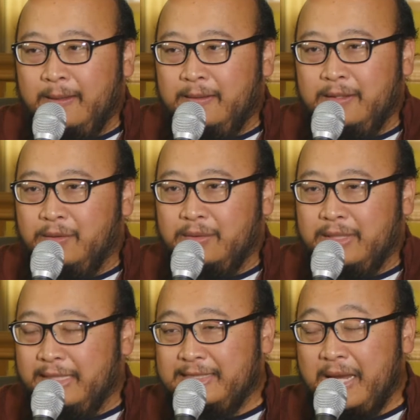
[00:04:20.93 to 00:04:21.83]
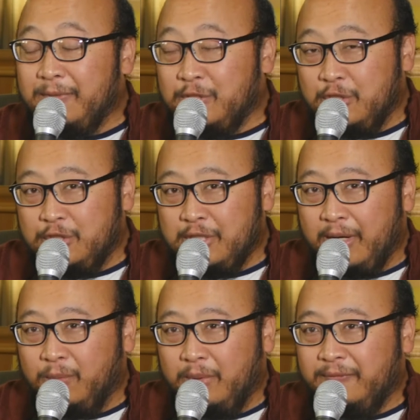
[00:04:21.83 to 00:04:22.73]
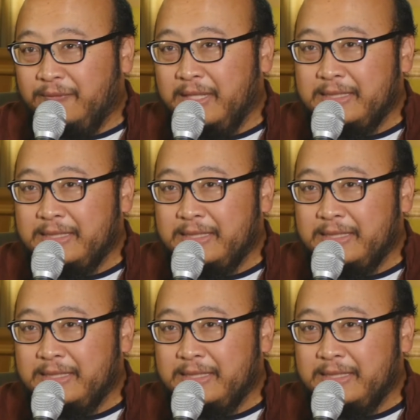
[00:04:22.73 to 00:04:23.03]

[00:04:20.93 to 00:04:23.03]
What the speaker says: The establishing shot, what if the